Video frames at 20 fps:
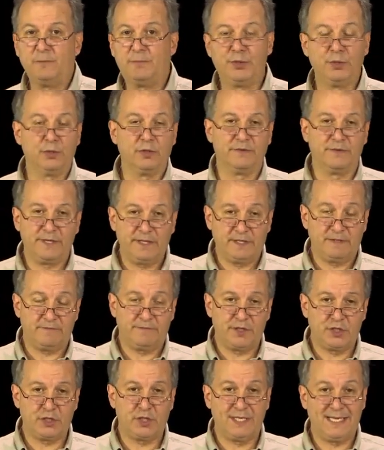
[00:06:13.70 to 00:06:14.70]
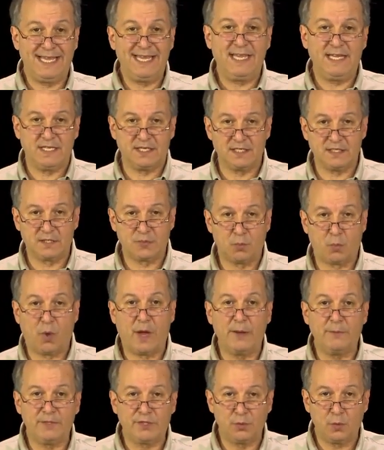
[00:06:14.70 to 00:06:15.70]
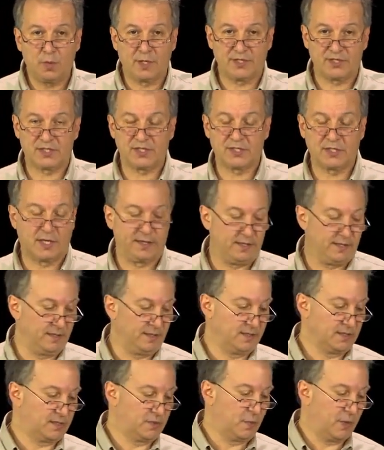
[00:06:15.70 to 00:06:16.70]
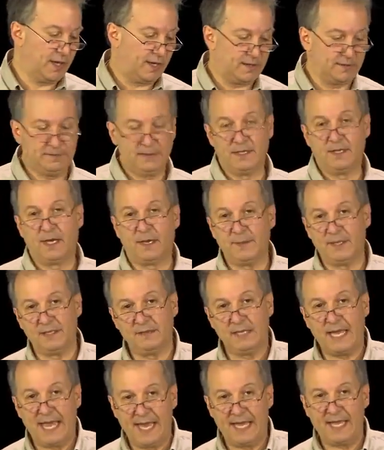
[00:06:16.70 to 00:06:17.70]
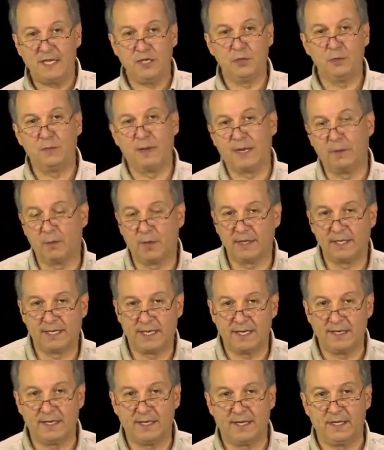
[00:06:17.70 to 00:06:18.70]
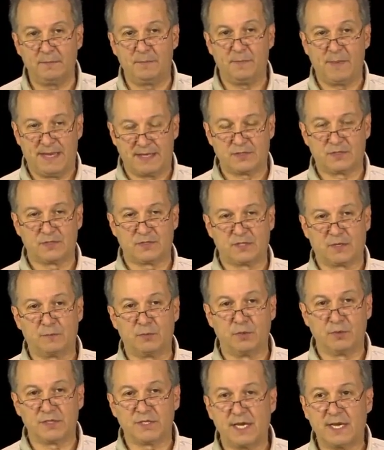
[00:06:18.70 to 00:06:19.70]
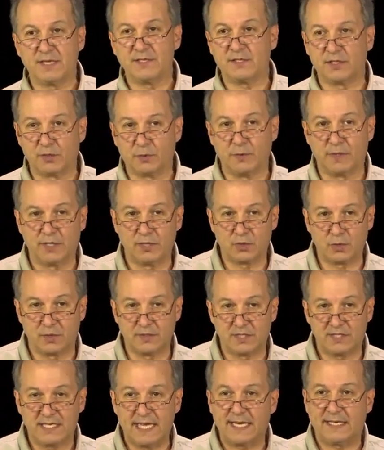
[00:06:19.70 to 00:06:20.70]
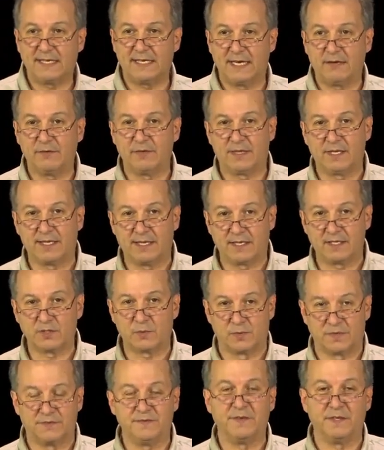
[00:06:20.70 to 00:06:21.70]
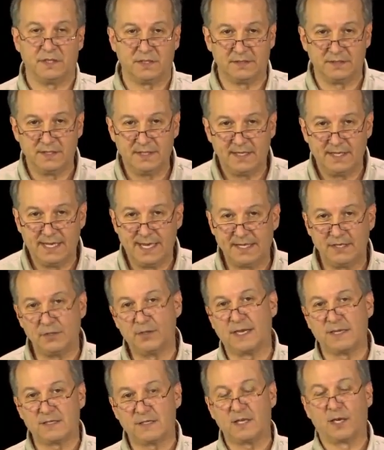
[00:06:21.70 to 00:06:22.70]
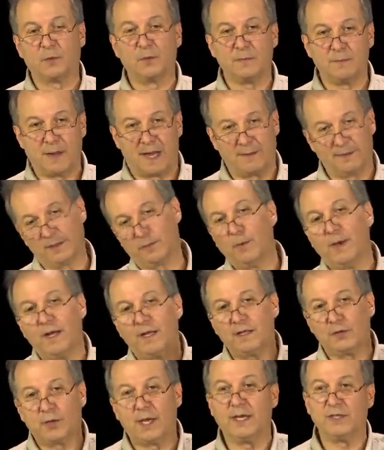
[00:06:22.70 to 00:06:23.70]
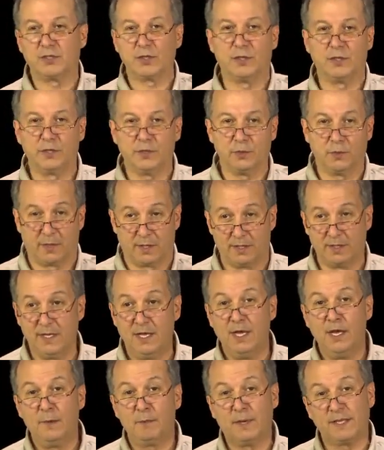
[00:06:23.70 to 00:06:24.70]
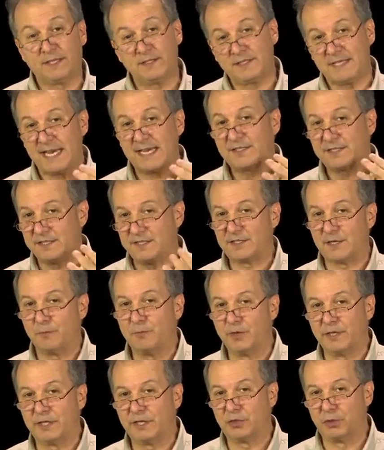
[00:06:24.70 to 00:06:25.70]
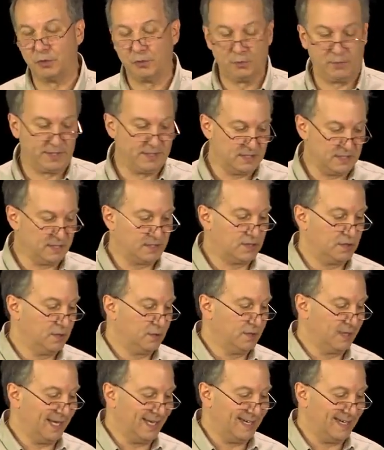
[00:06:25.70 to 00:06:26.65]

computer vision is, why would you want to study this? Well, I mean, A, you might want to get a Master's of Computer Science degree at Georgia Tech and everything else was filled. And you got stuck with Bobick. Well, okay, so here you are. But there's actually some really good reasons to do